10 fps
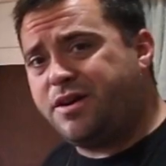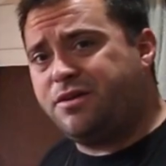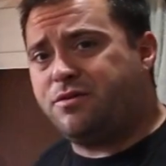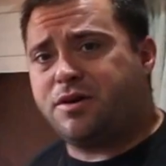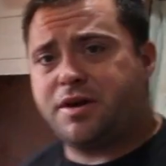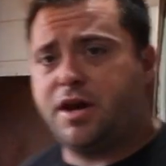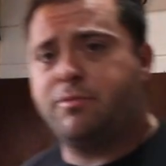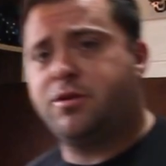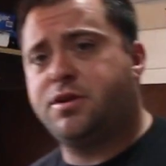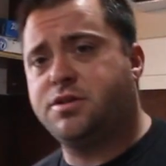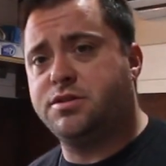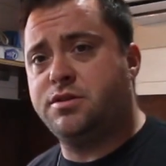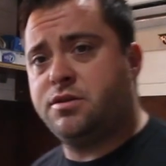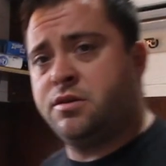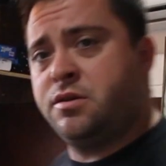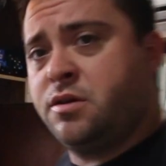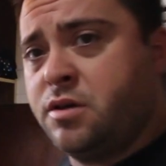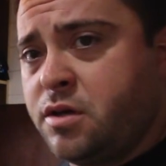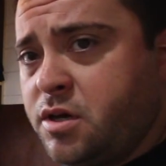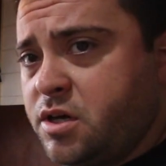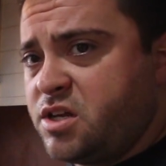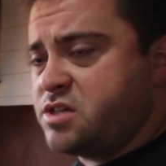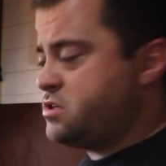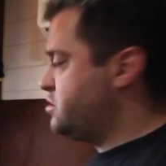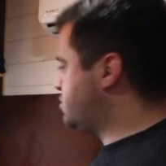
I know on camera it doesn't doesn't